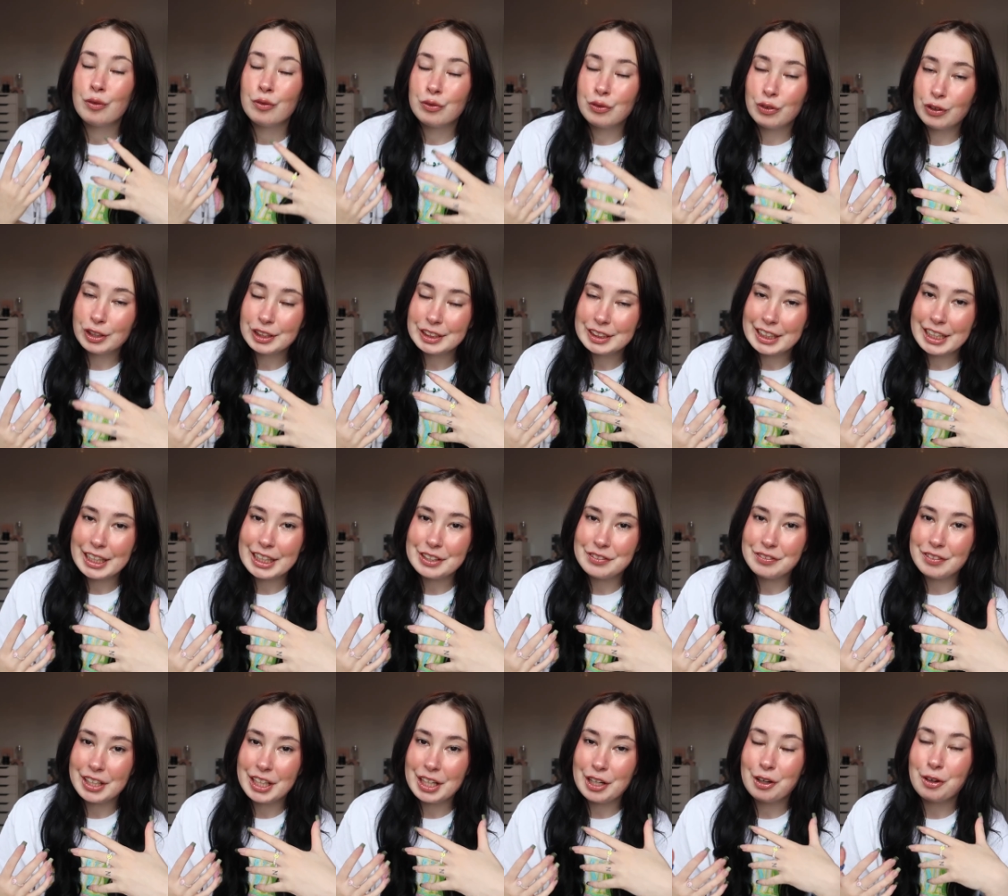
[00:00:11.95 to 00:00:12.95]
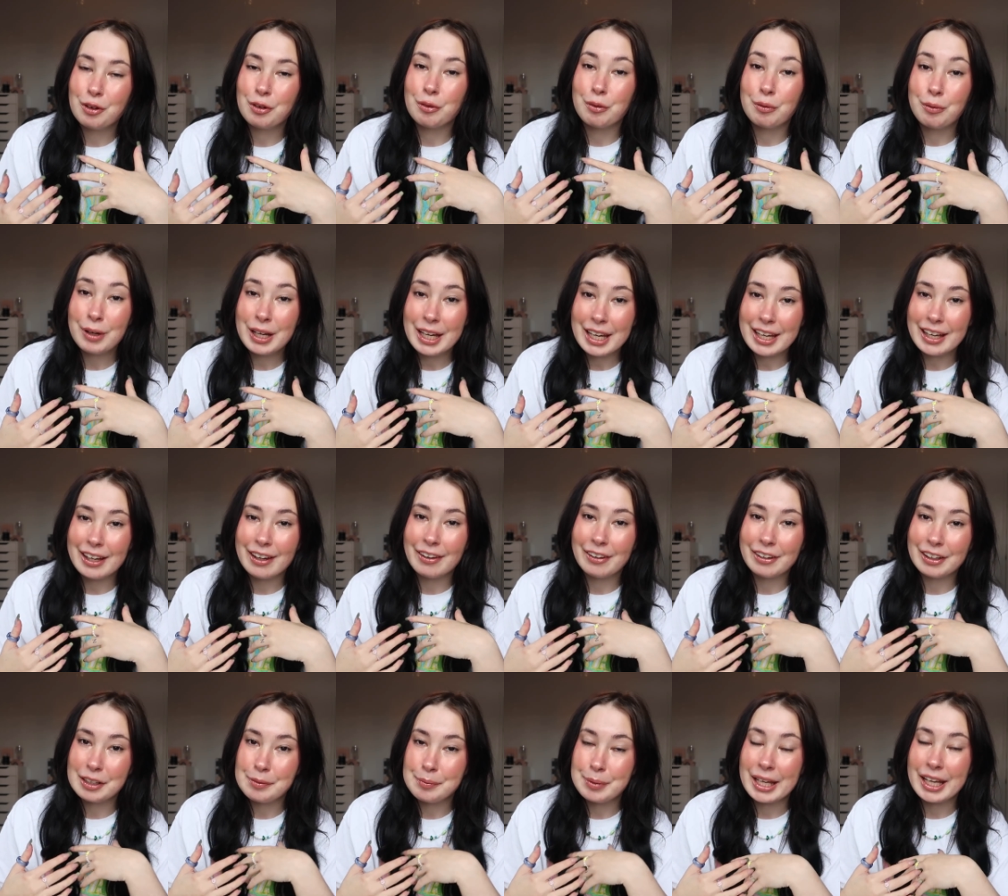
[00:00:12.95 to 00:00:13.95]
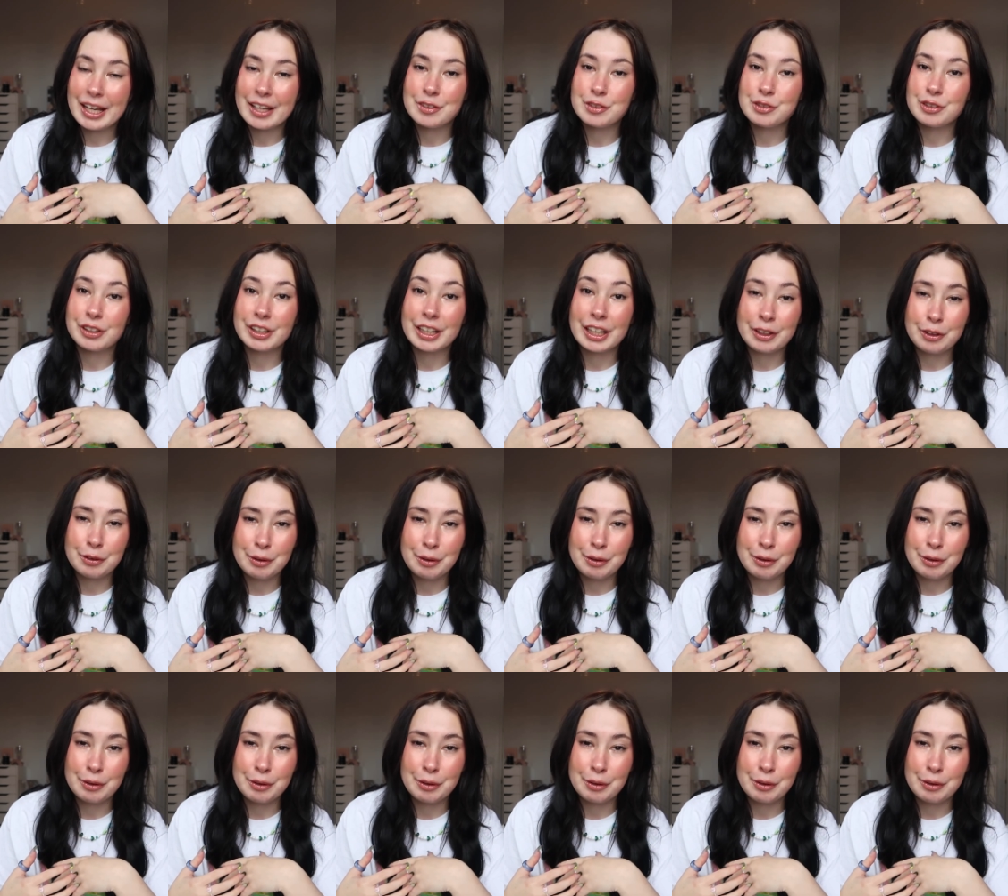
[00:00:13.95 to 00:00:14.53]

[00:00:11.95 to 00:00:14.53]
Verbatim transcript: For today's video, we are going to be answering a